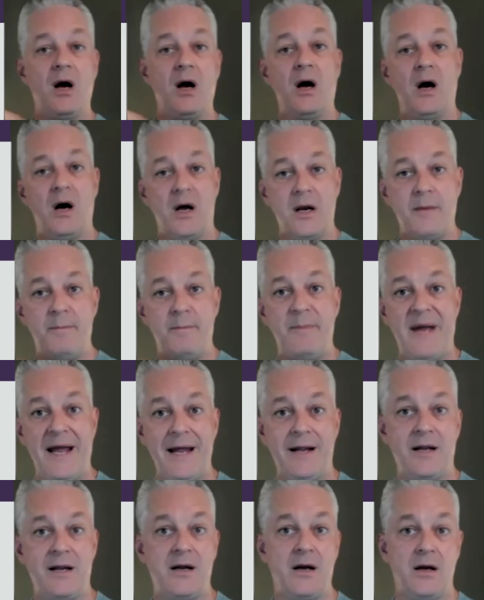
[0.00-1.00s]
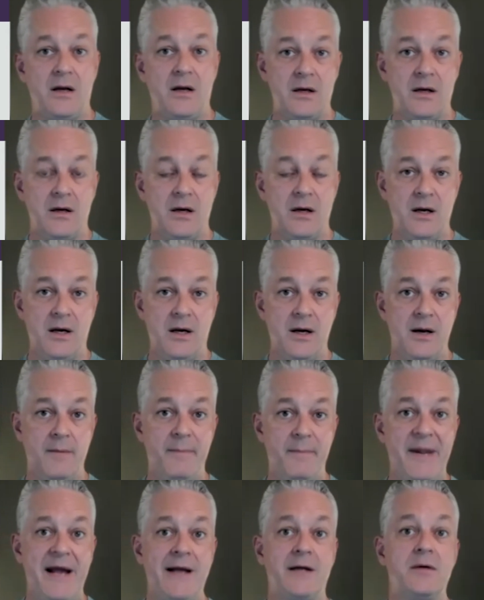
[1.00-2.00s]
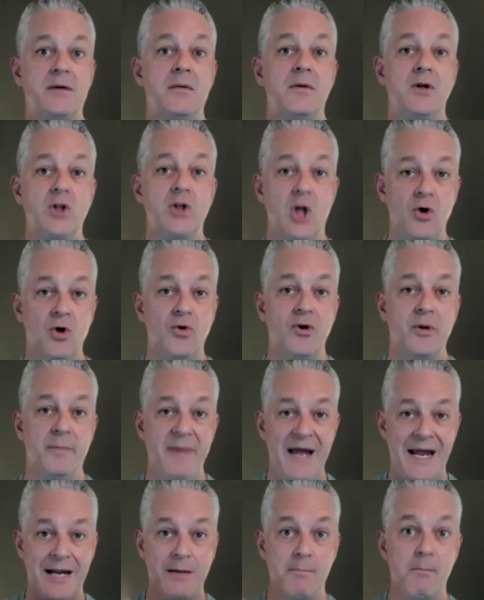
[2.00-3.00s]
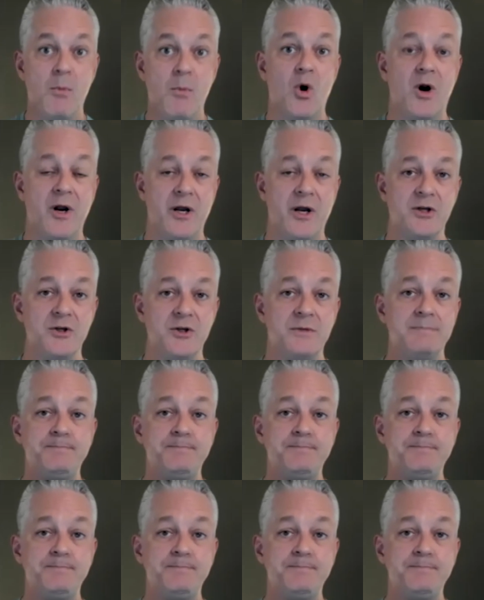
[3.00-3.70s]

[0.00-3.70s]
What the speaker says: on a bank loan, a bank mortgage.